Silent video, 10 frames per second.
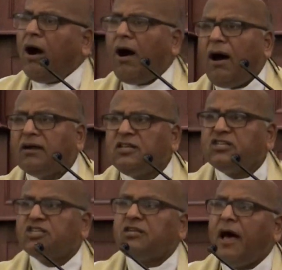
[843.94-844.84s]
are
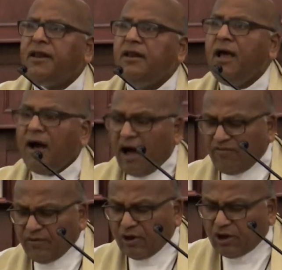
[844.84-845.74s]
the Son
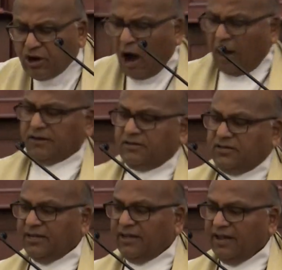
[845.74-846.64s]
of God.
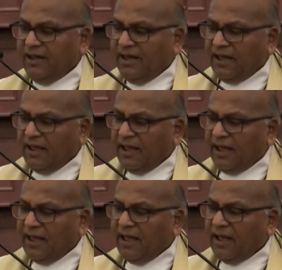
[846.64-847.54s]

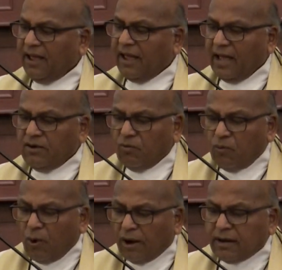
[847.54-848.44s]

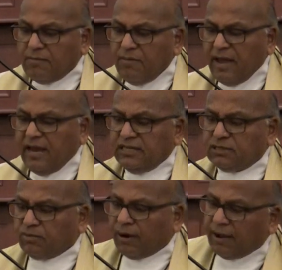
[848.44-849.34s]
And what it
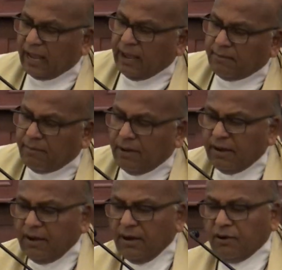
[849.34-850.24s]
means for
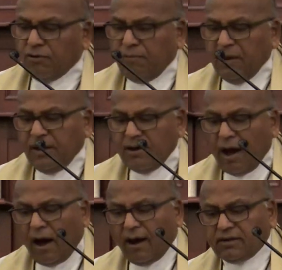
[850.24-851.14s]
him to be
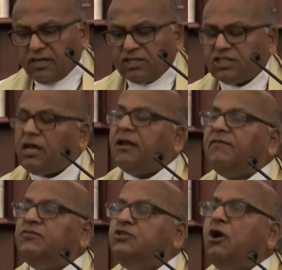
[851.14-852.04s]
not the son
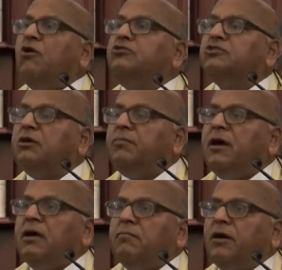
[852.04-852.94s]
of
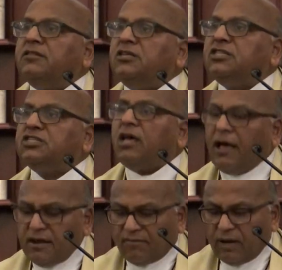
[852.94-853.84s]
Joseph, but the
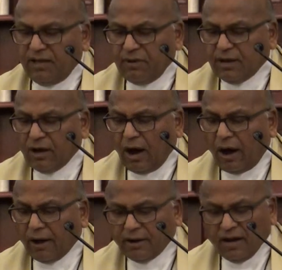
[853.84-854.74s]
Son of the living
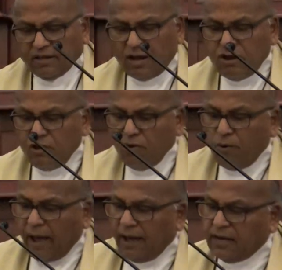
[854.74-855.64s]
God, the
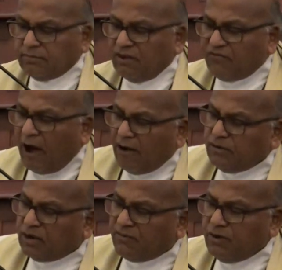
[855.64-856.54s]
new Adam, the
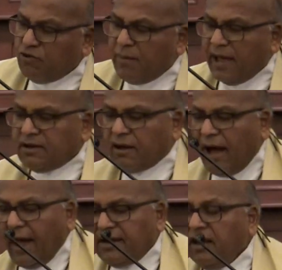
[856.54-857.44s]
founder of new
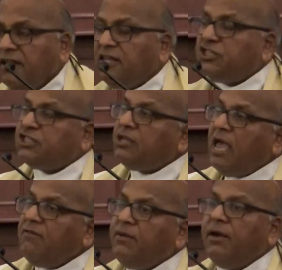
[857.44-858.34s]
mankind, the
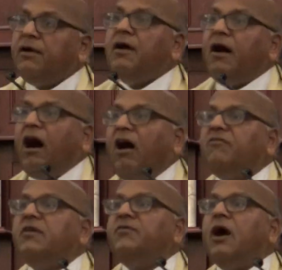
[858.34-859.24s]
Savior
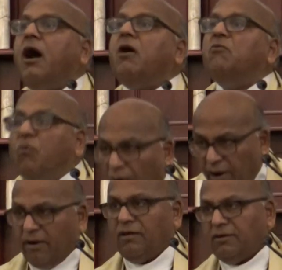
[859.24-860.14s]
of the
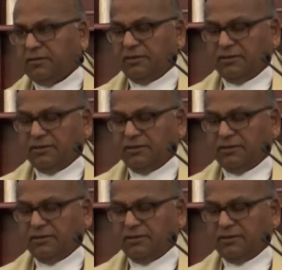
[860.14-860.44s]
world.